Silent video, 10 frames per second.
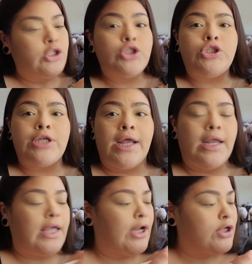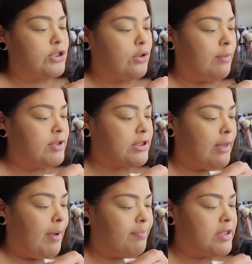shade here. So I'm just
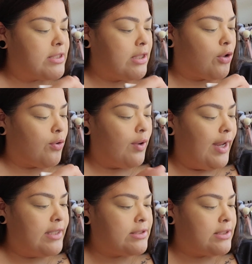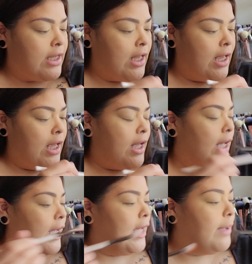going to pop this in the crease.
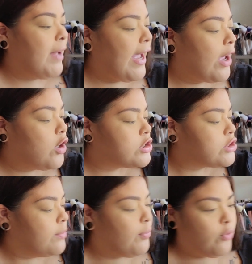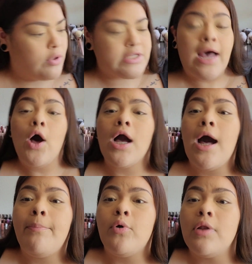I also pulled out a
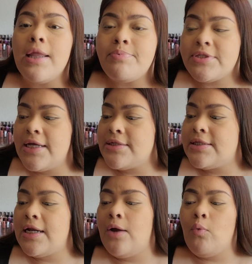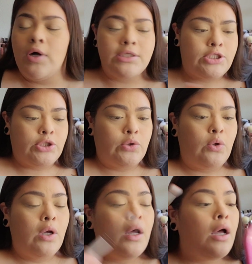couple of lipsticks that I want
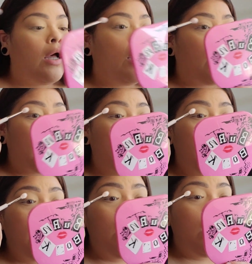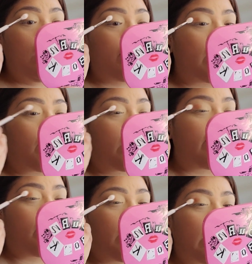to, that were
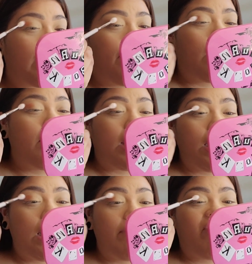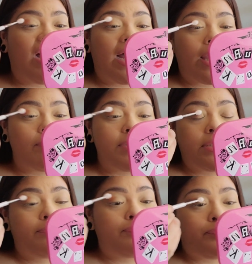giving me like pumpkin-y
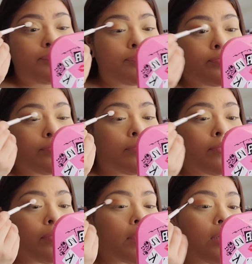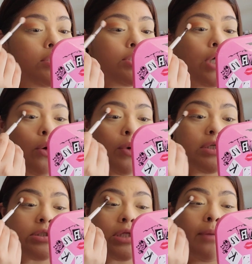vibes. So
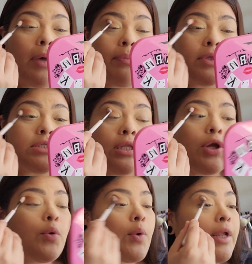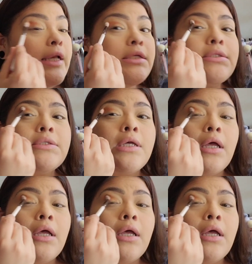we're just going to pop this in the crease